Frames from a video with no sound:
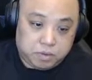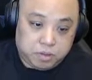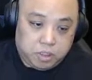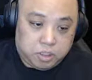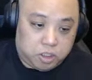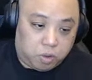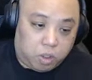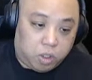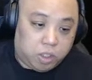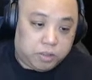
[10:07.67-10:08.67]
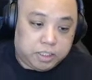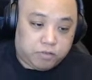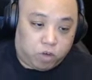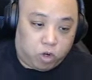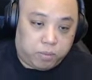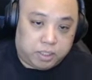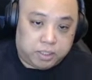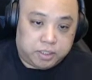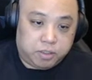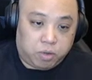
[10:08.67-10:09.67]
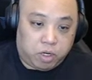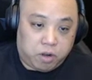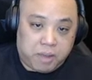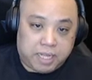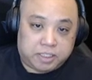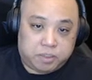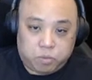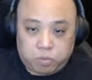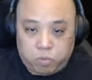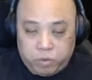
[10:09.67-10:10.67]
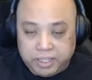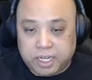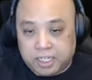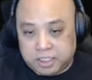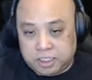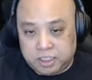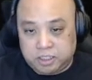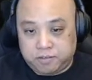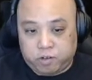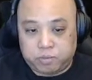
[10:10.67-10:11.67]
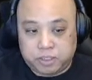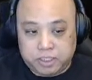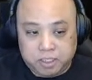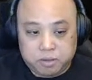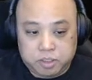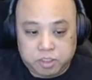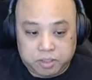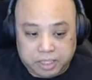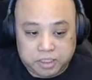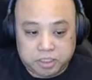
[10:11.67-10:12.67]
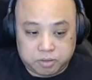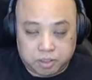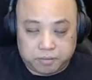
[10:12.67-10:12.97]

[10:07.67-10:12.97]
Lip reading: So all of these formulas you want to imagine with oxygen to form CO2 and H2O.